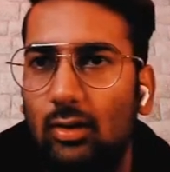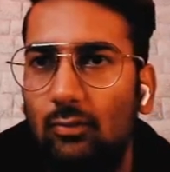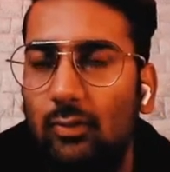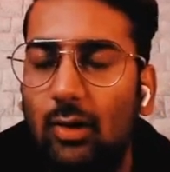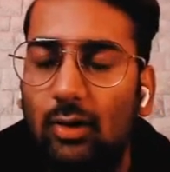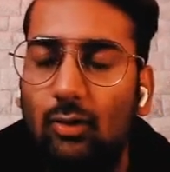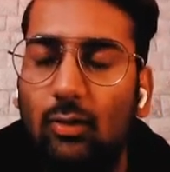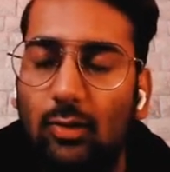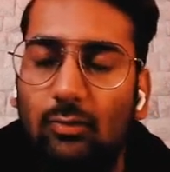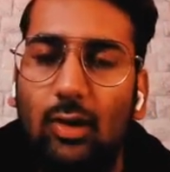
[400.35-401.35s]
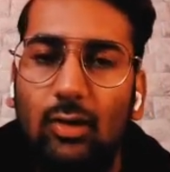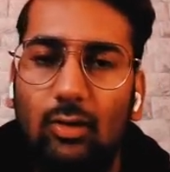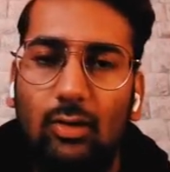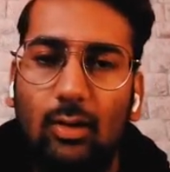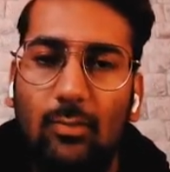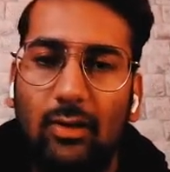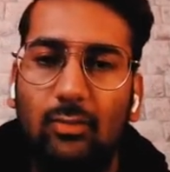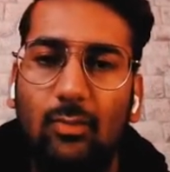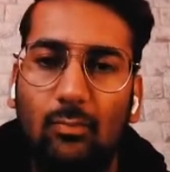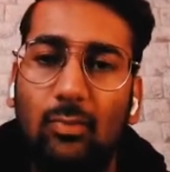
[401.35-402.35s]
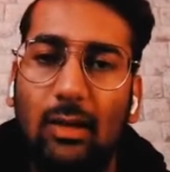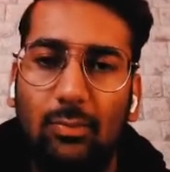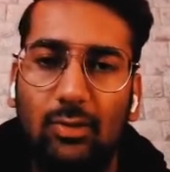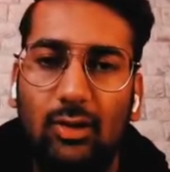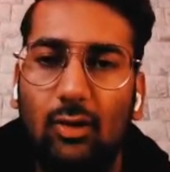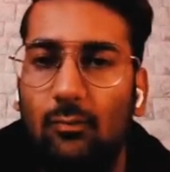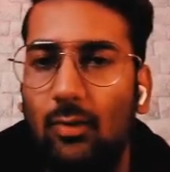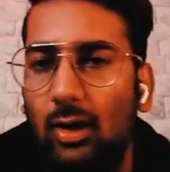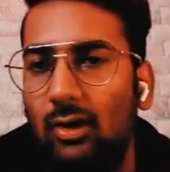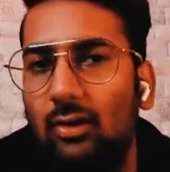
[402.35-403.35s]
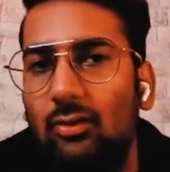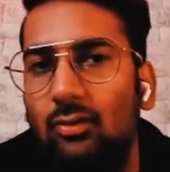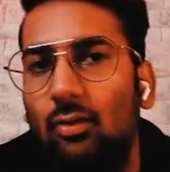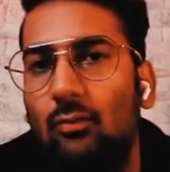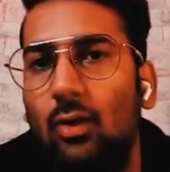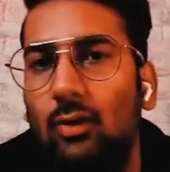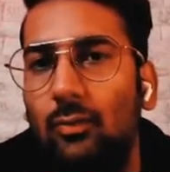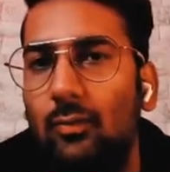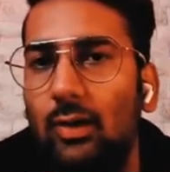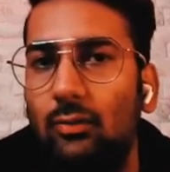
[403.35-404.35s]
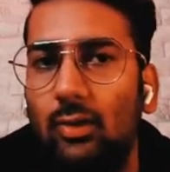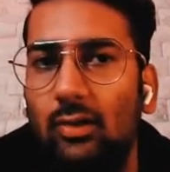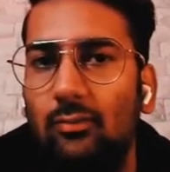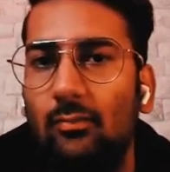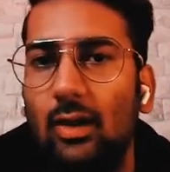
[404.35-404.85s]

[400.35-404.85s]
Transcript: we always want the maximum capacity of water, so what we will do is